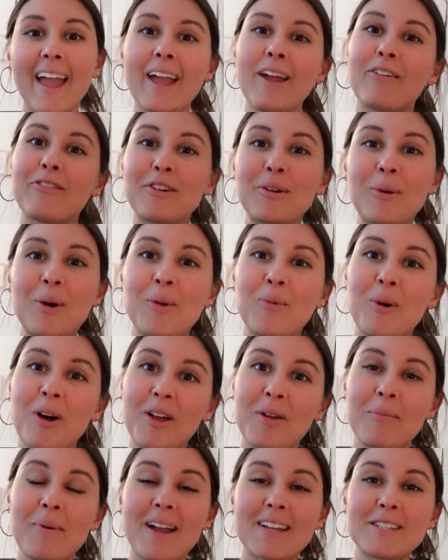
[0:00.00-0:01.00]
Hey everyone,
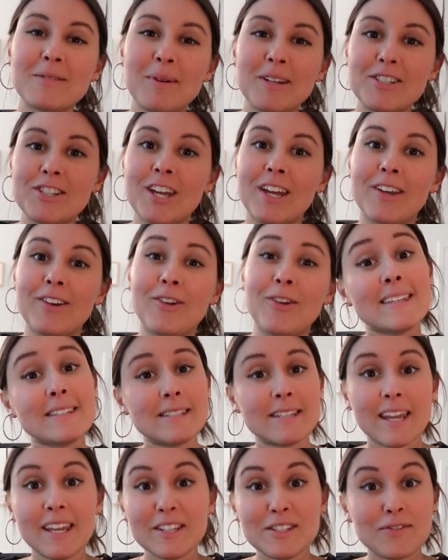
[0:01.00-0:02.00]
welcome back to my channel. In
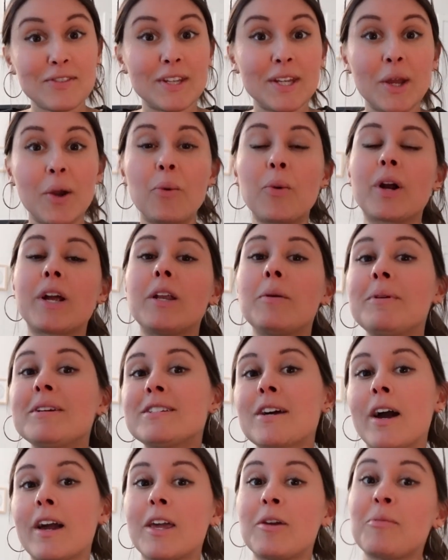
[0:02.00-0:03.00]
today's video, we're going to be
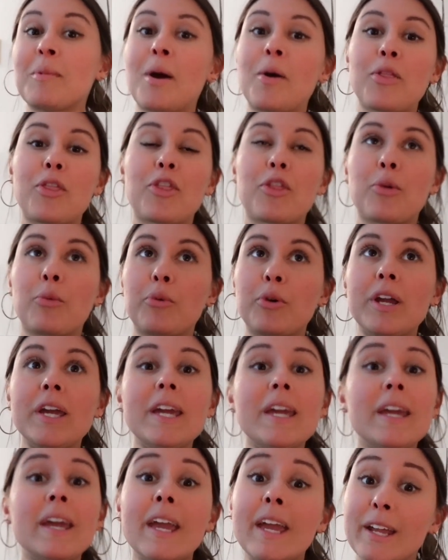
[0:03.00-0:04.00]
talking about
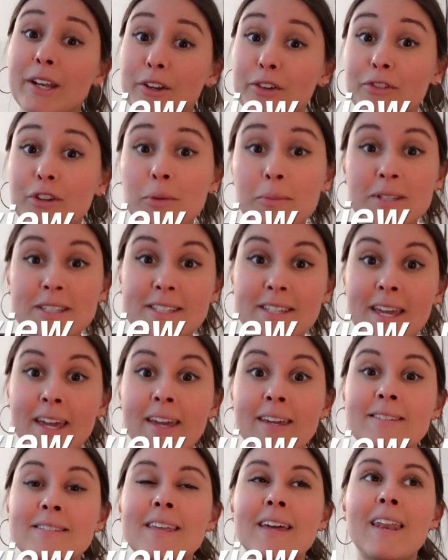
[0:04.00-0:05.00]
3 interview
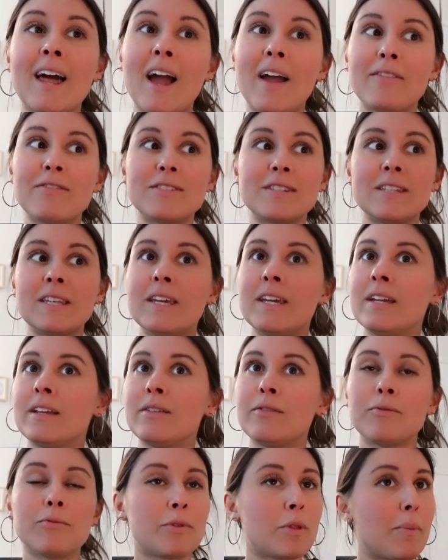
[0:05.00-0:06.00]
mistakes that I've
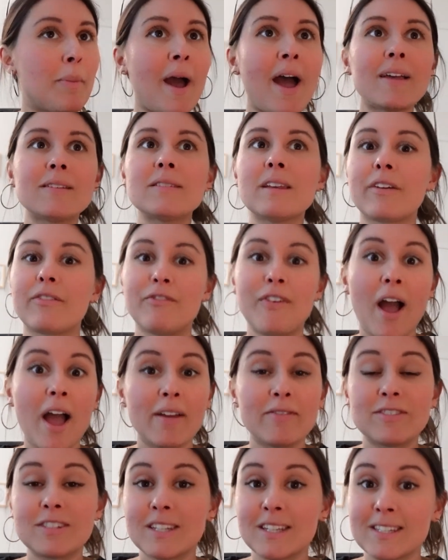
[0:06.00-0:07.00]
seen the past
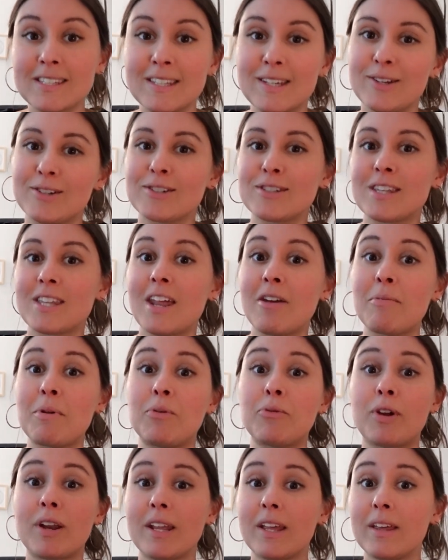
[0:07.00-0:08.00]
5-6 years that I've
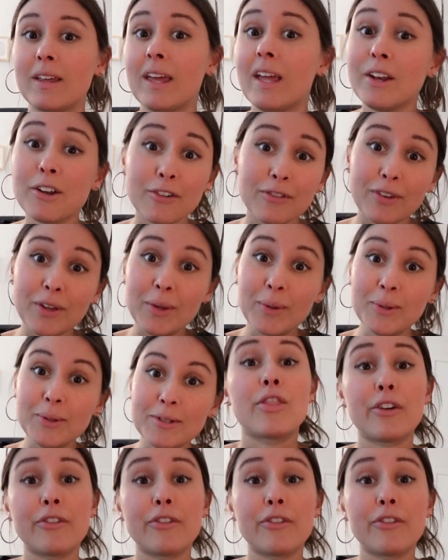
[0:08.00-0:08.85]
been running interviews.